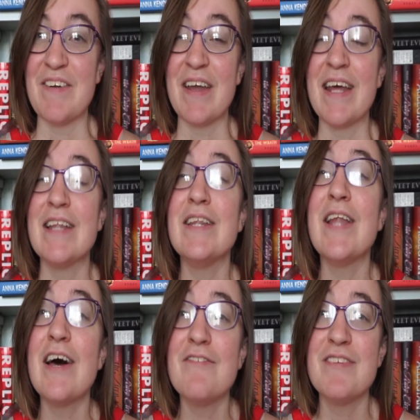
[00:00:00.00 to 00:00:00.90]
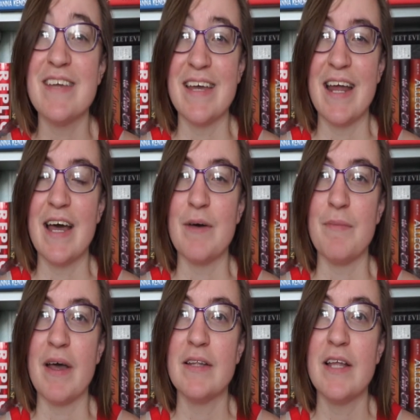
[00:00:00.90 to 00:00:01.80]
And I loved it. Um,
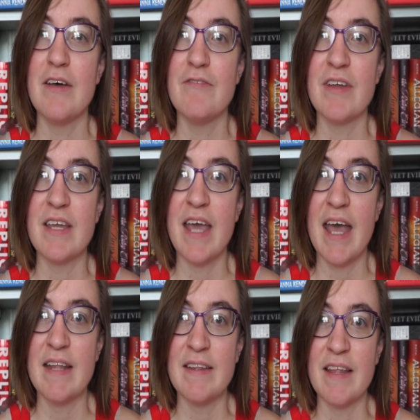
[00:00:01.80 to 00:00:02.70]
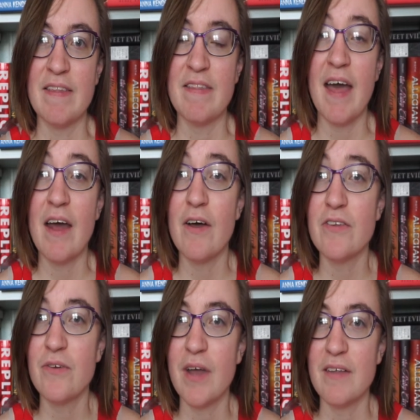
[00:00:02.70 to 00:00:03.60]
I loved, again, that that
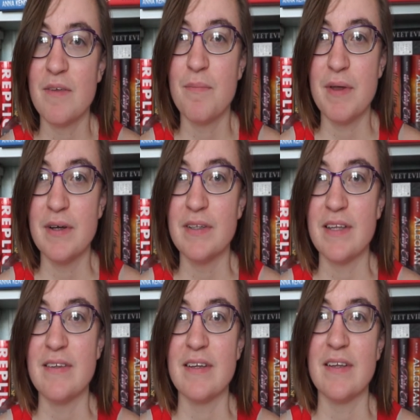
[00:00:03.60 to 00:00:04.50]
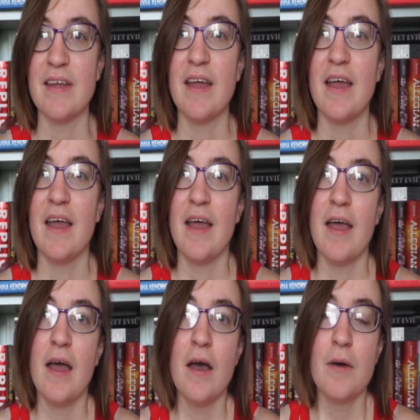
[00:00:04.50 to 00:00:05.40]
also got to build. It didn't,
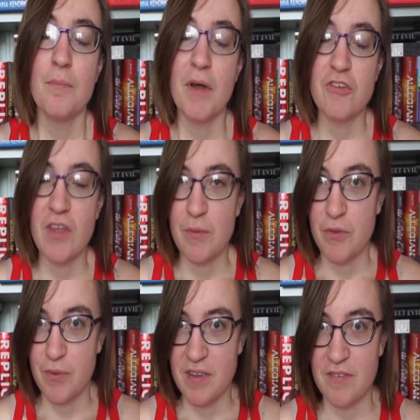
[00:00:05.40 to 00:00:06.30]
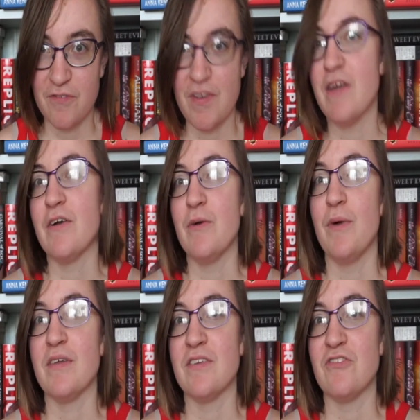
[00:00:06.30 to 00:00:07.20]
much like with Rhys and Feyre,
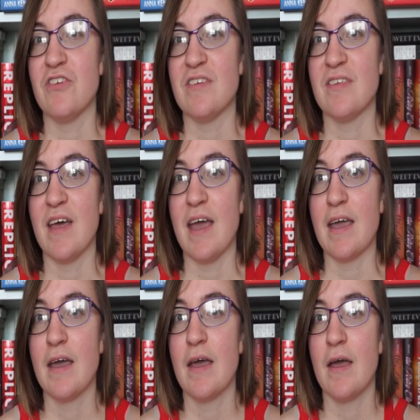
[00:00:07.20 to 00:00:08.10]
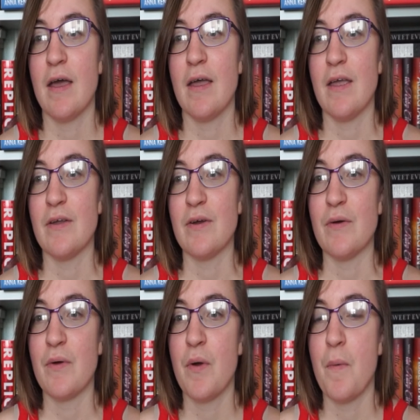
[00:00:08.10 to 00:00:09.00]
wasn't just like, you know,
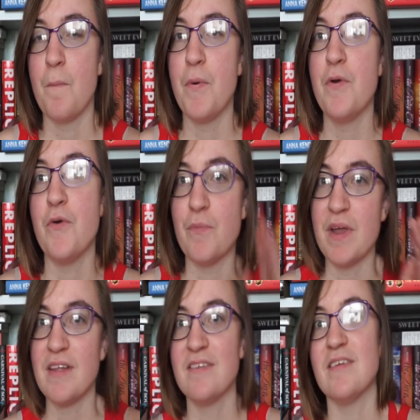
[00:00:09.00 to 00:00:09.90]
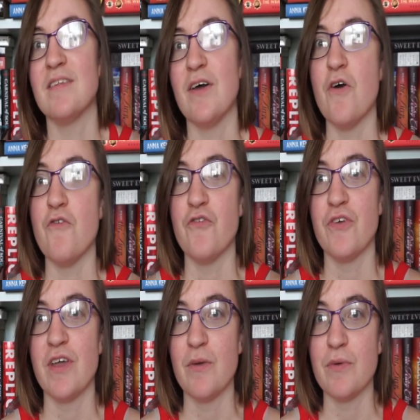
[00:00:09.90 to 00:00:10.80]
boom, instant love.
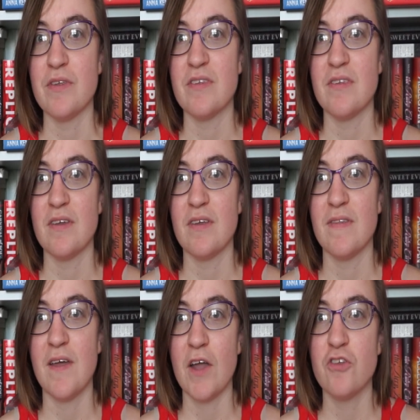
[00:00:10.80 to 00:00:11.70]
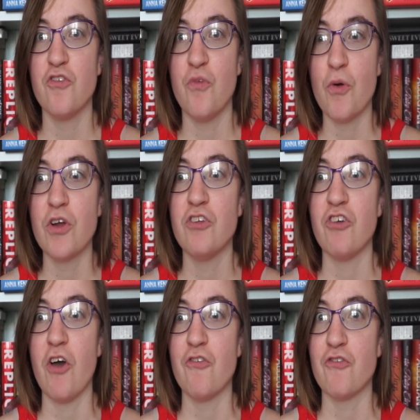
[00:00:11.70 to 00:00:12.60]
It was, they got to forge
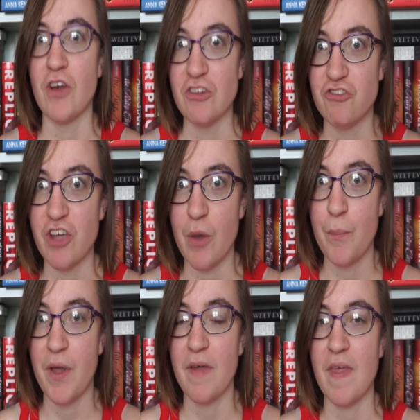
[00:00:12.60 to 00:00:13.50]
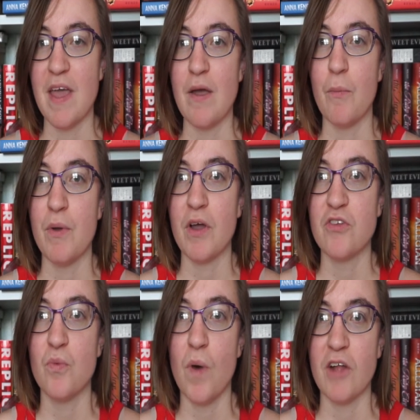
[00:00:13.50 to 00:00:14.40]
a friendship. They, we got
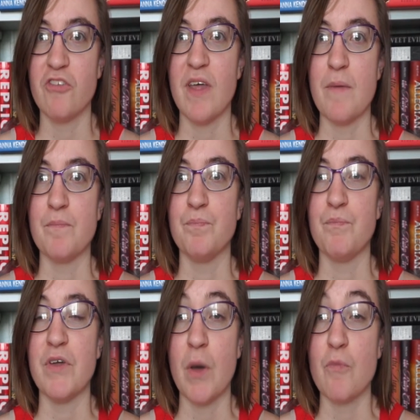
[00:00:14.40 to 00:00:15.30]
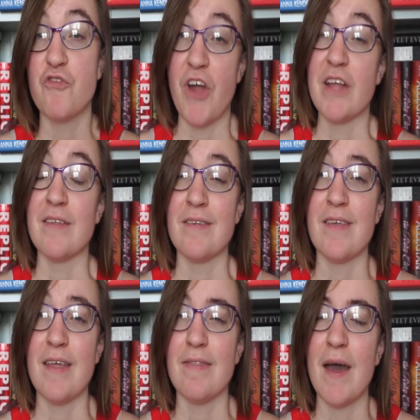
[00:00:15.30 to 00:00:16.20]
to watch them become friends.
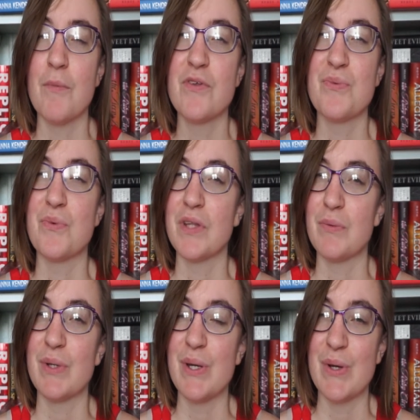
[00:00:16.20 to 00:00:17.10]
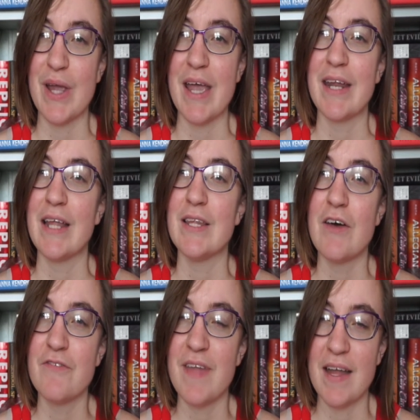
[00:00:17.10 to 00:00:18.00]
And that was really, really great. And I
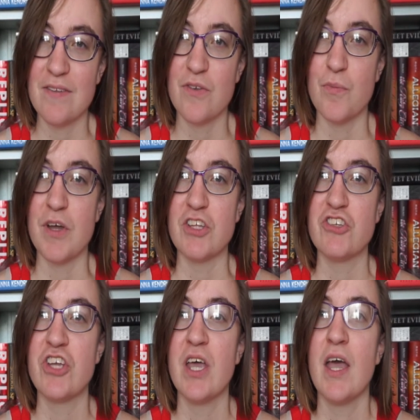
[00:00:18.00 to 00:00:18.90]
loved that so much.